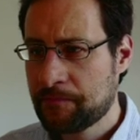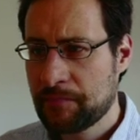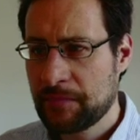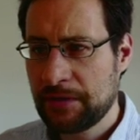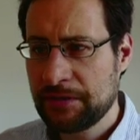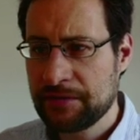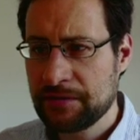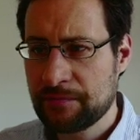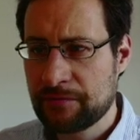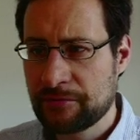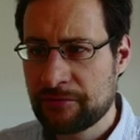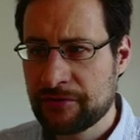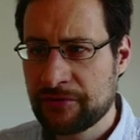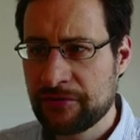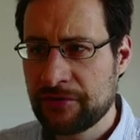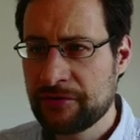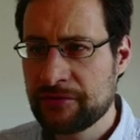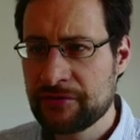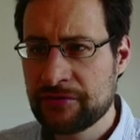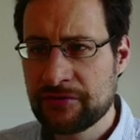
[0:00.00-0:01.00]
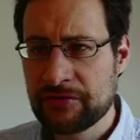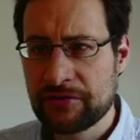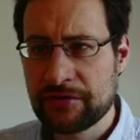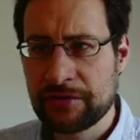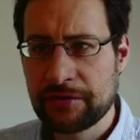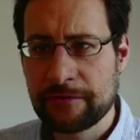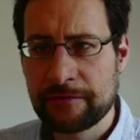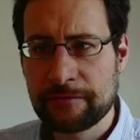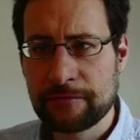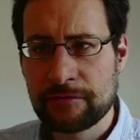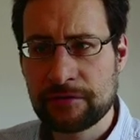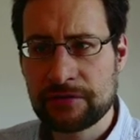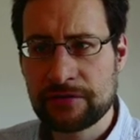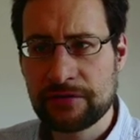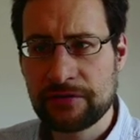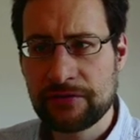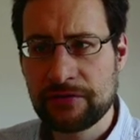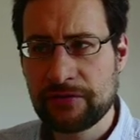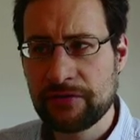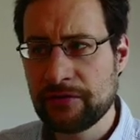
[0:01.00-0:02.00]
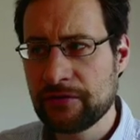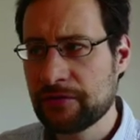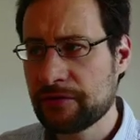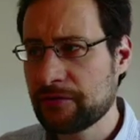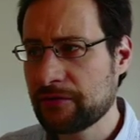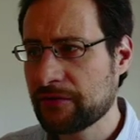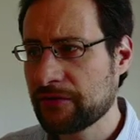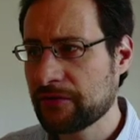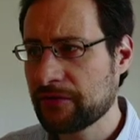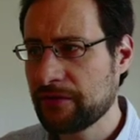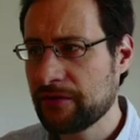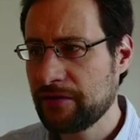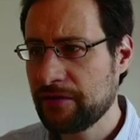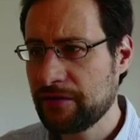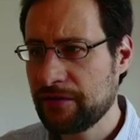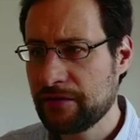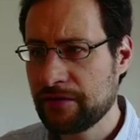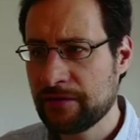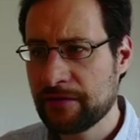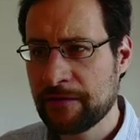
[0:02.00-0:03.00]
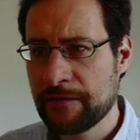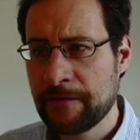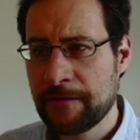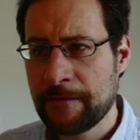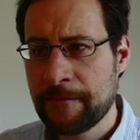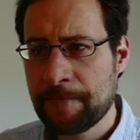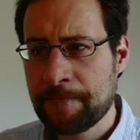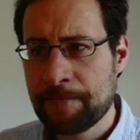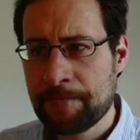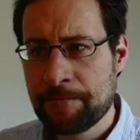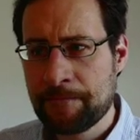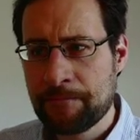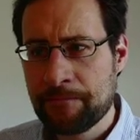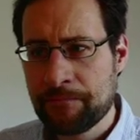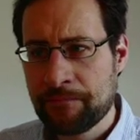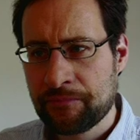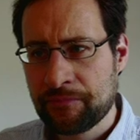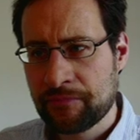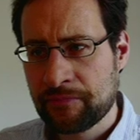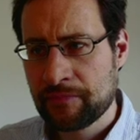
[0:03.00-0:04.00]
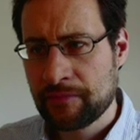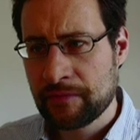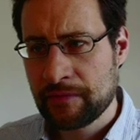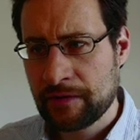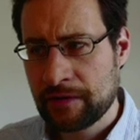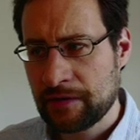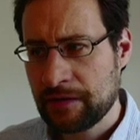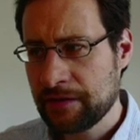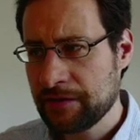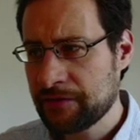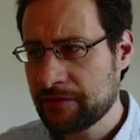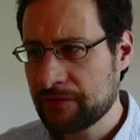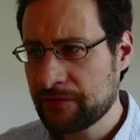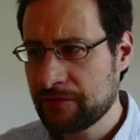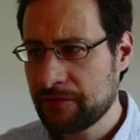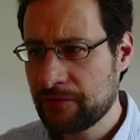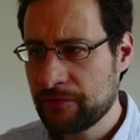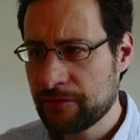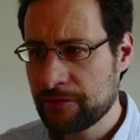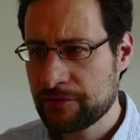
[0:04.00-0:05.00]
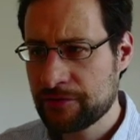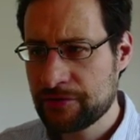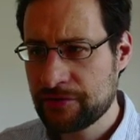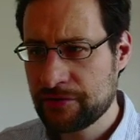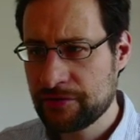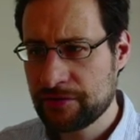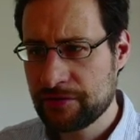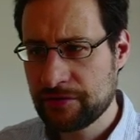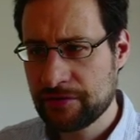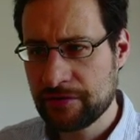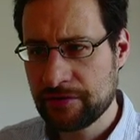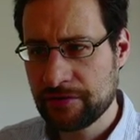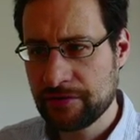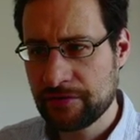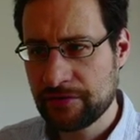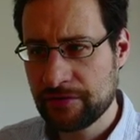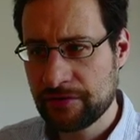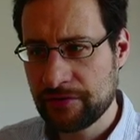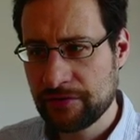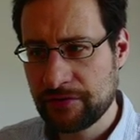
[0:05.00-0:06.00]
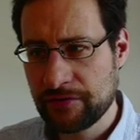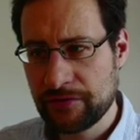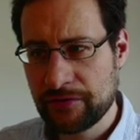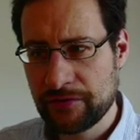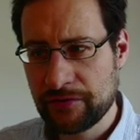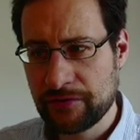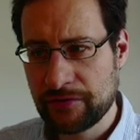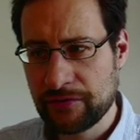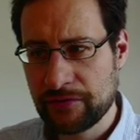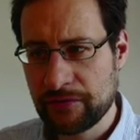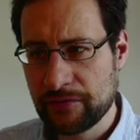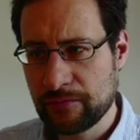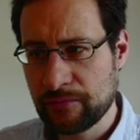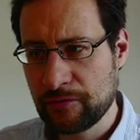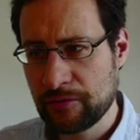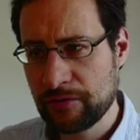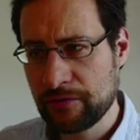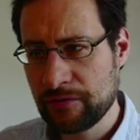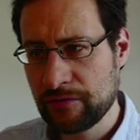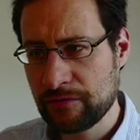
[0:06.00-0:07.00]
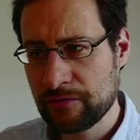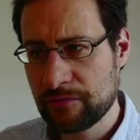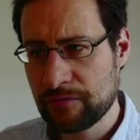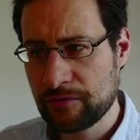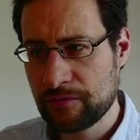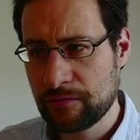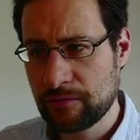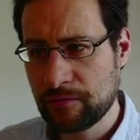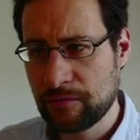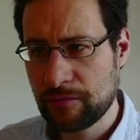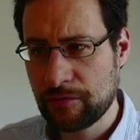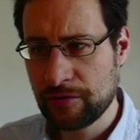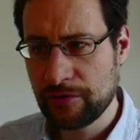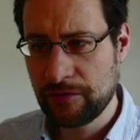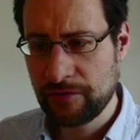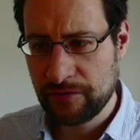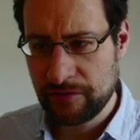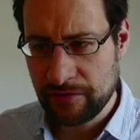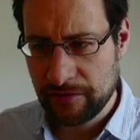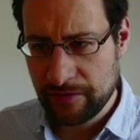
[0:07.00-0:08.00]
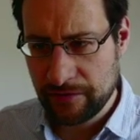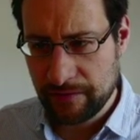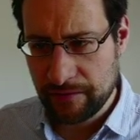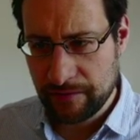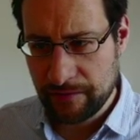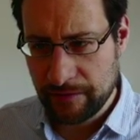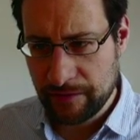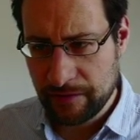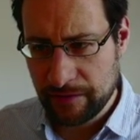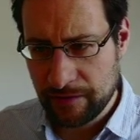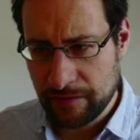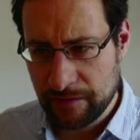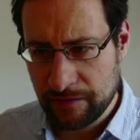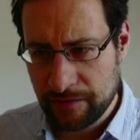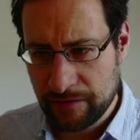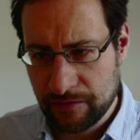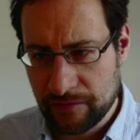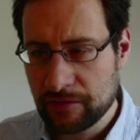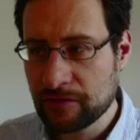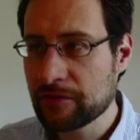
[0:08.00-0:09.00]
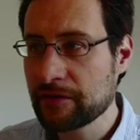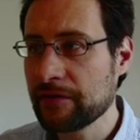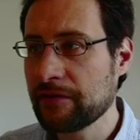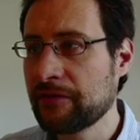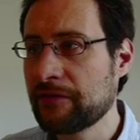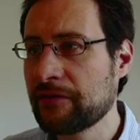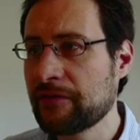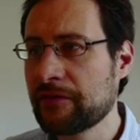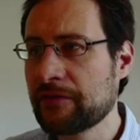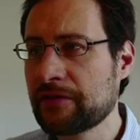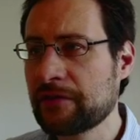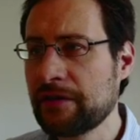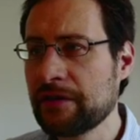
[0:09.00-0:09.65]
multi-precision stuff, what is now the latest version is 1.1 and okay, this is